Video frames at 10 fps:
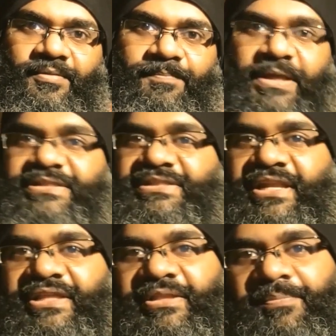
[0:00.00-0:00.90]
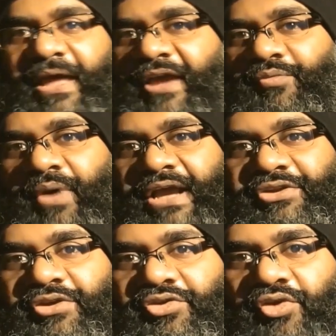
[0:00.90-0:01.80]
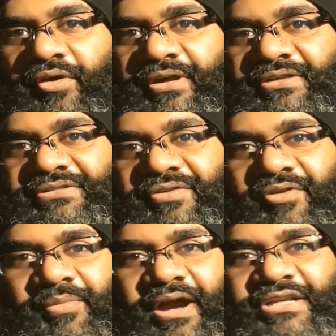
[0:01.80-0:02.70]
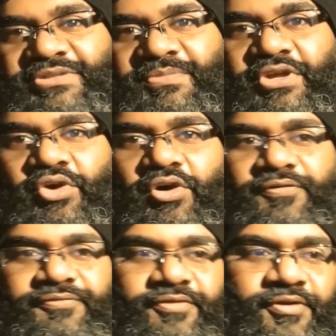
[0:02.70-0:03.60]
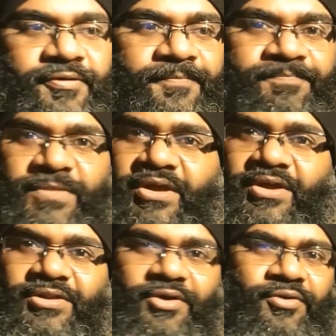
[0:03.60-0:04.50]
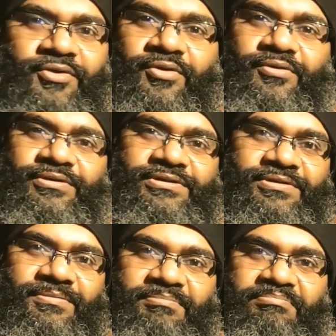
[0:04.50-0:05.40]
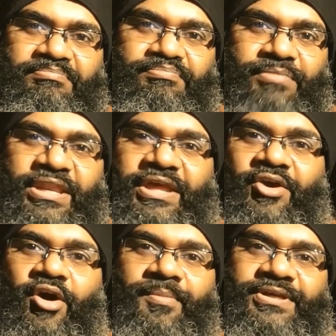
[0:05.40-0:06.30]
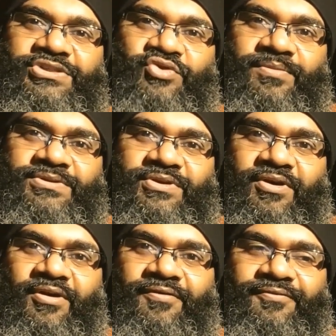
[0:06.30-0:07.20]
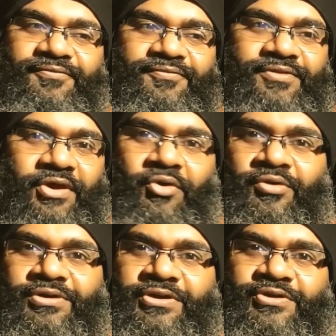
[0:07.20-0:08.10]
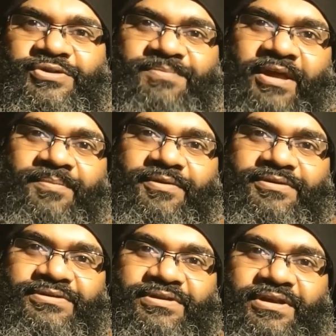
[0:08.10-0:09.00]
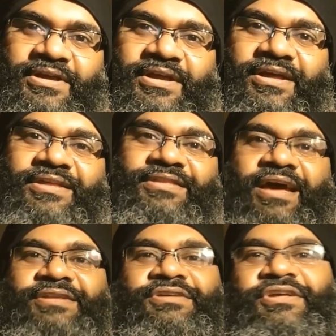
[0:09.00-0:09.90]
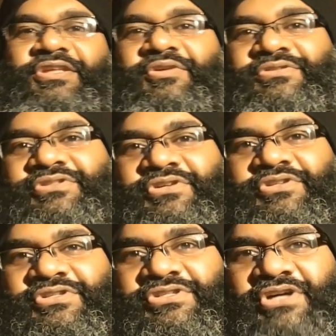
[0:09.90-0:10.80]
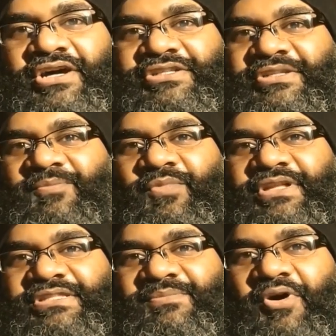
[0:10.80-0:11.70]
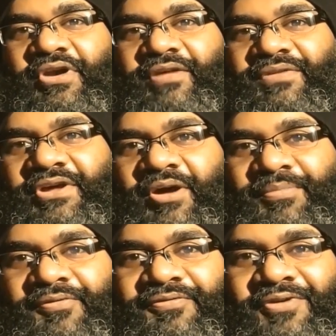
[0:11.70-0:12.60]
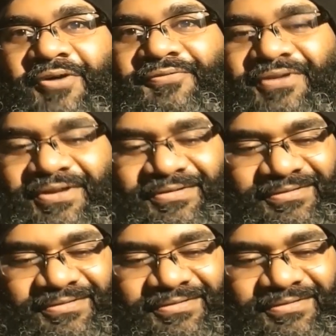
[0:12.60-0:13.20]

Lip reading: Penciling the black and white drawings reminds me of the good old mini comic strips of the old newspapers that used to start someone's morning with a cup of coffee.